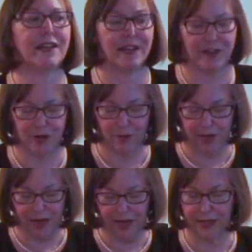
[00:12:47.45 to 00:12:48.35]
uh, you know,
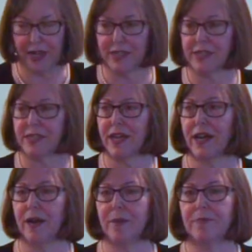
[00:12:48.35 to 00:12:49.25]
a, a nice
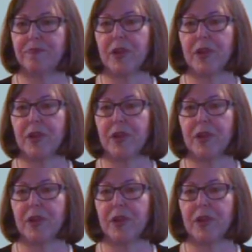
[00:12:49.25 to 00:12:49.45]
um,